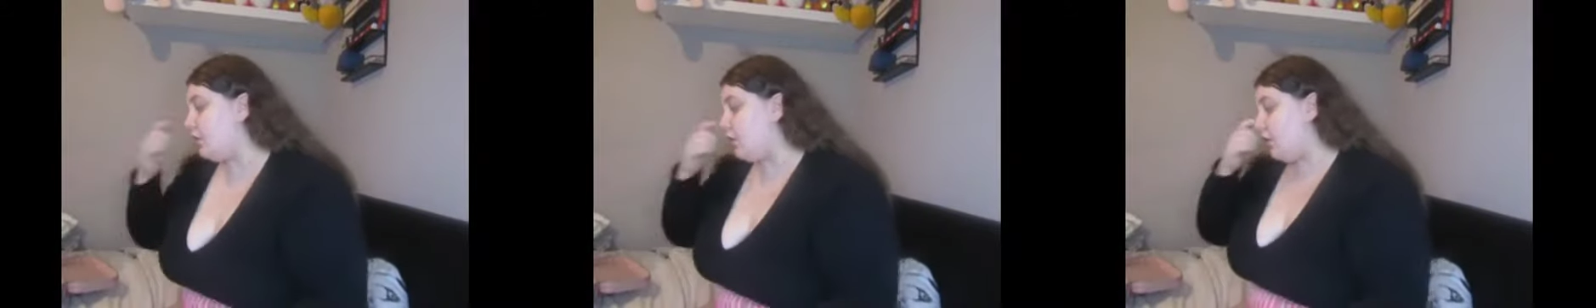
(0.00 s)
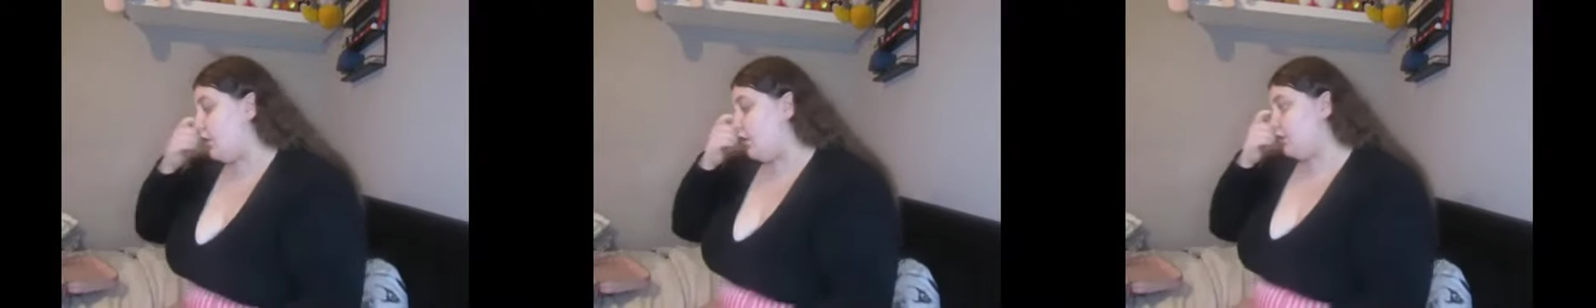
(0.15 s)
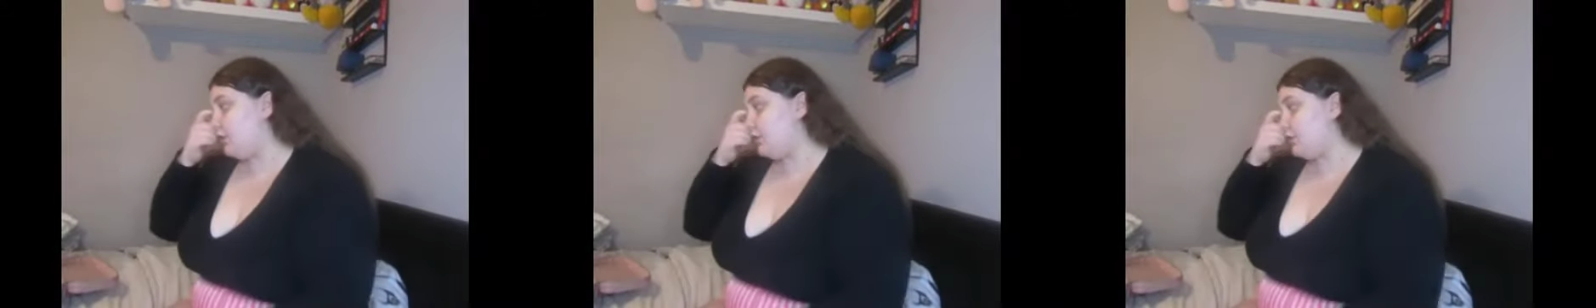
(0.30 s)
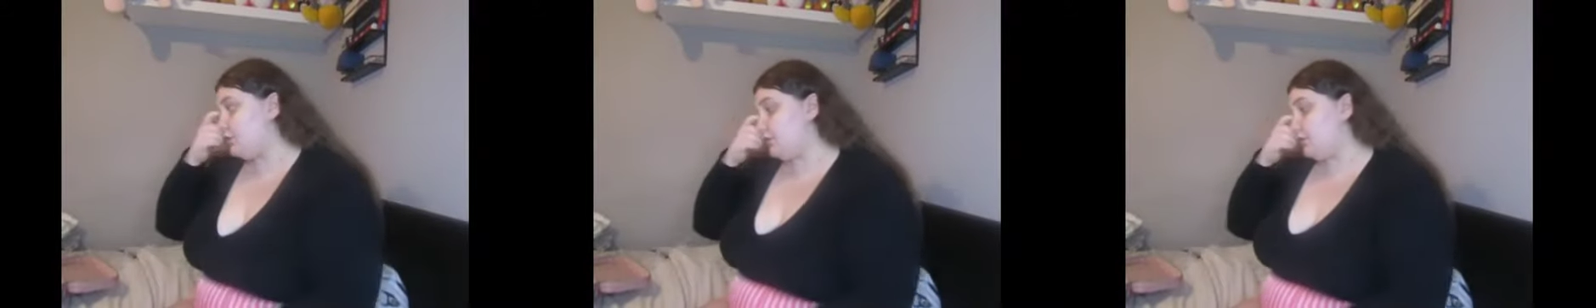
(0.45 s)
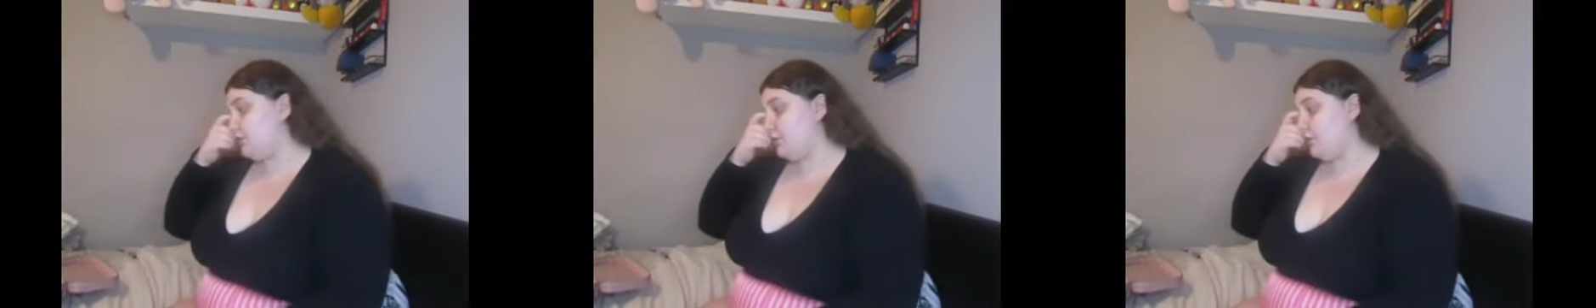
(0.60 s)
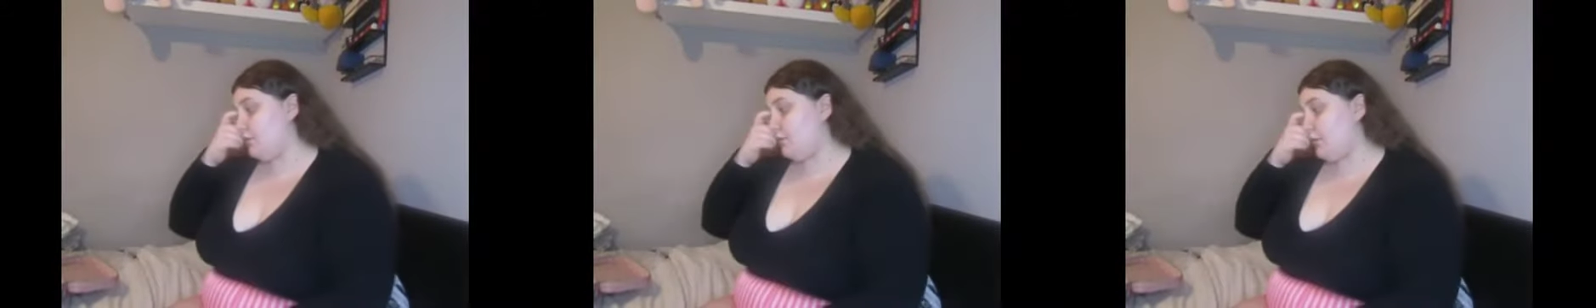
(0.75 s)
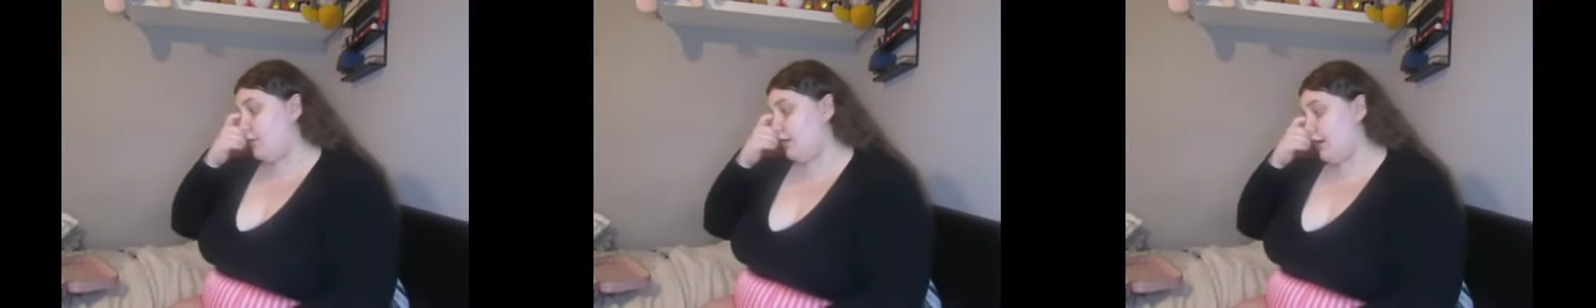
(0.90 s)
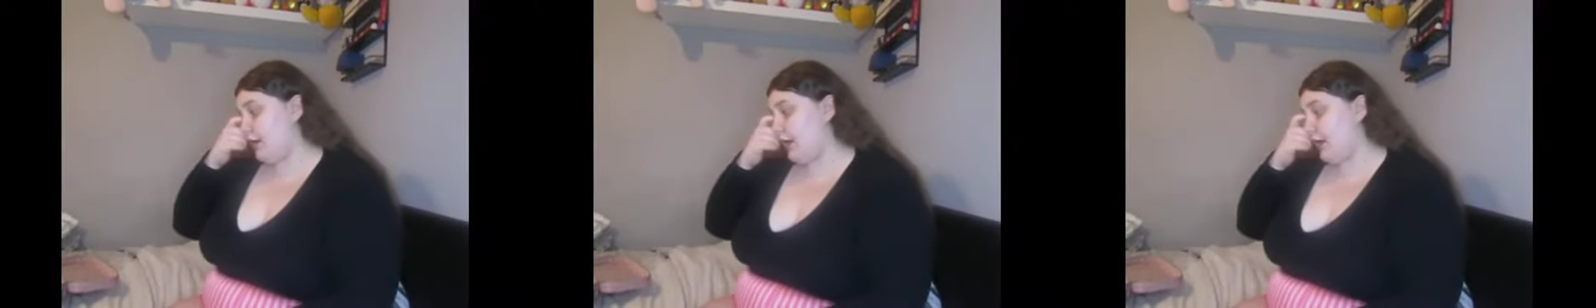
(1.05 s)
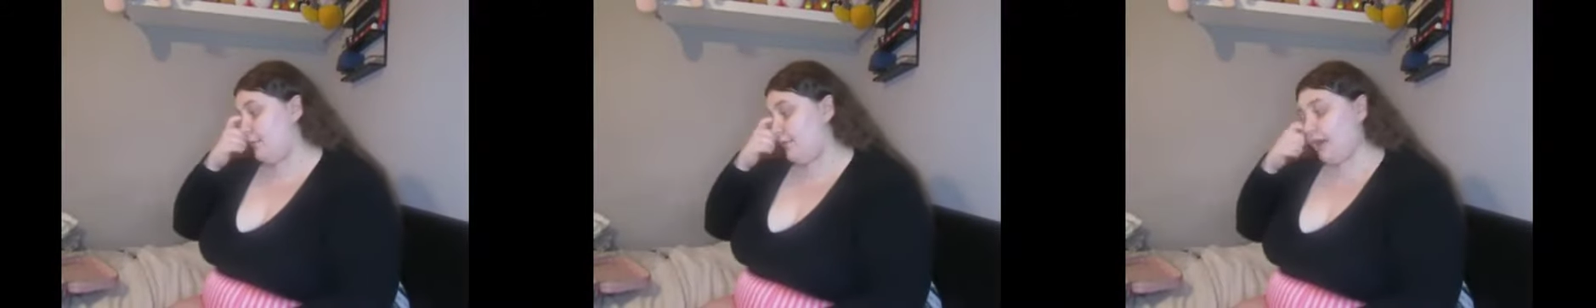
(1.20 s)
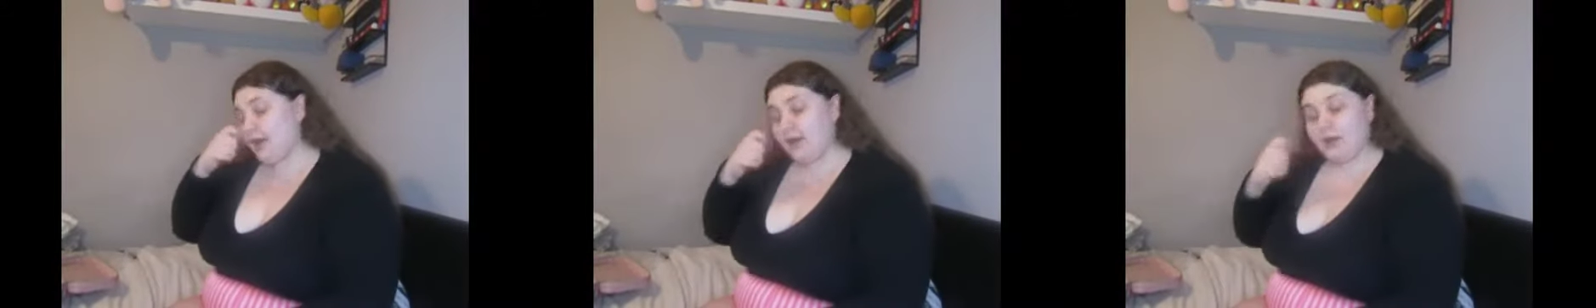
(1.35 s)
I'm going to do my
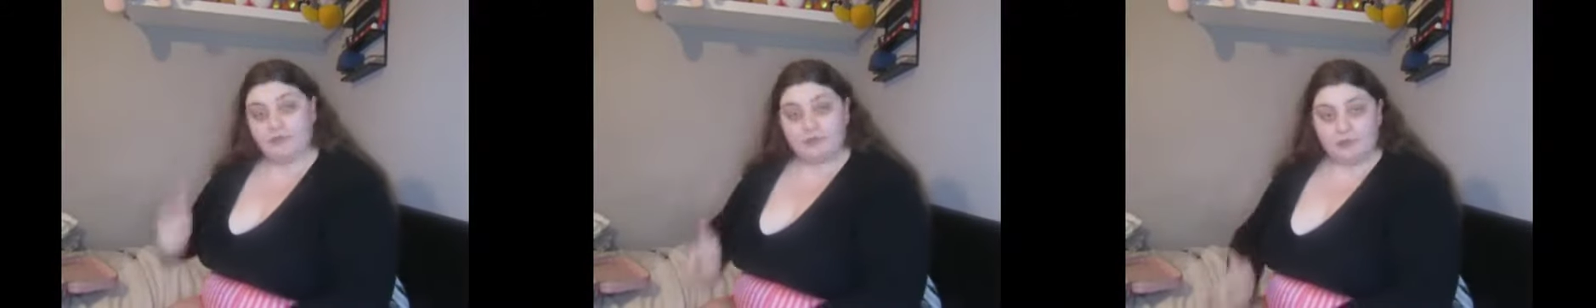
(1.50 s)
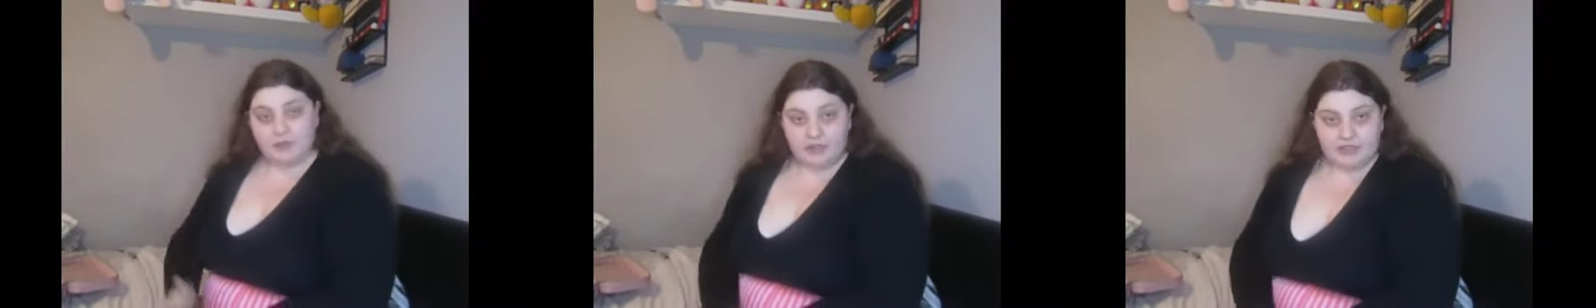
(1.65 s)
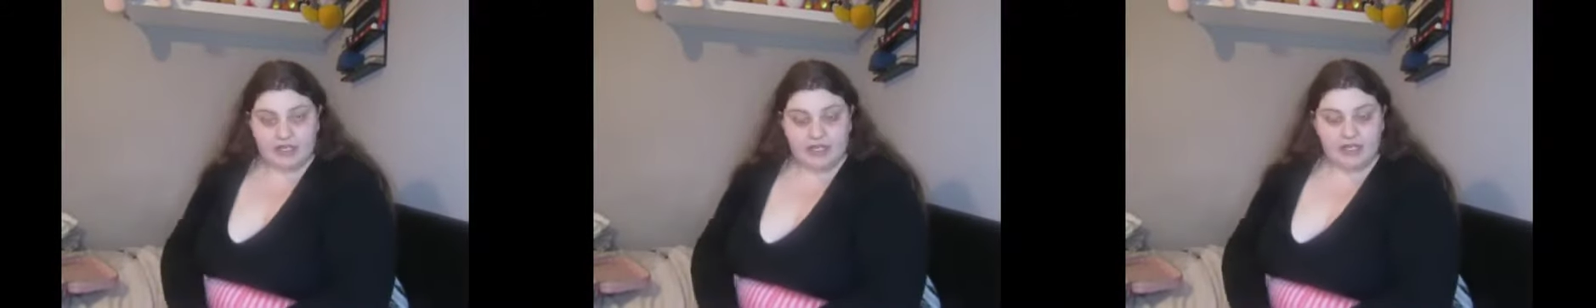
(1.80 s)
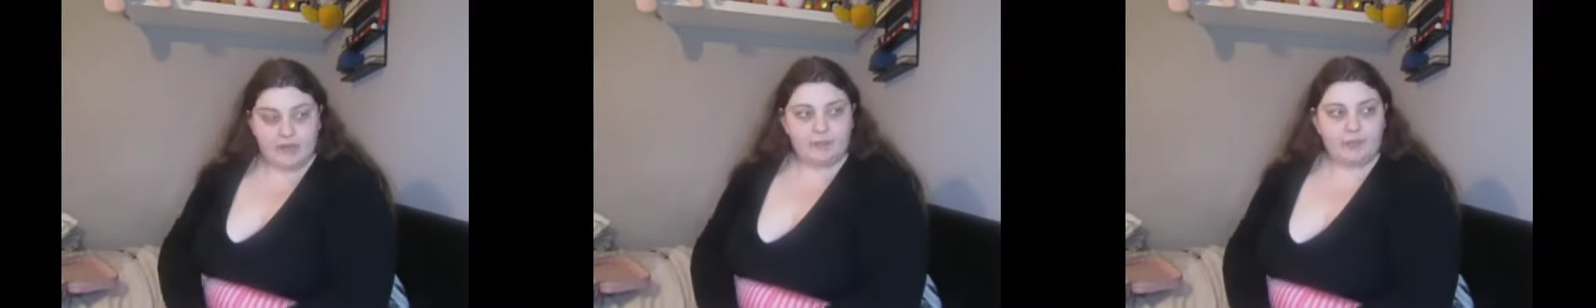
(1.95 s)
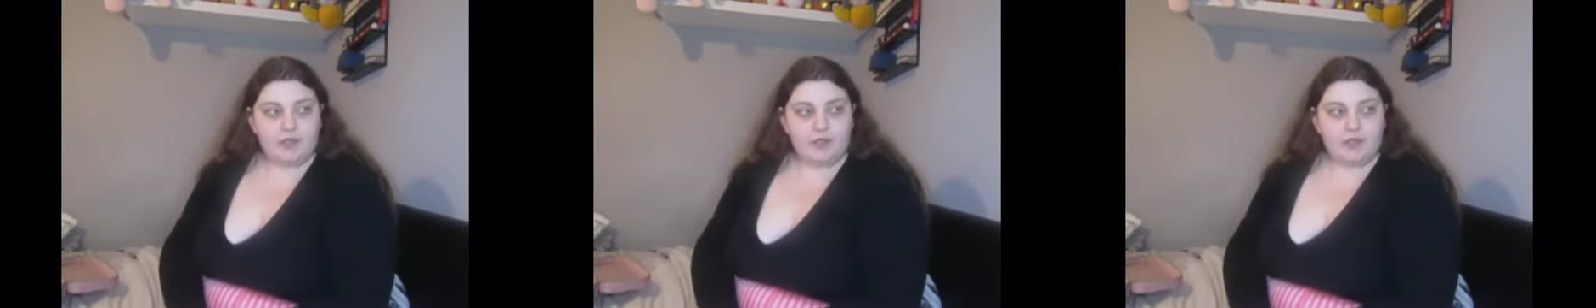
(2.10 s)
makeup routine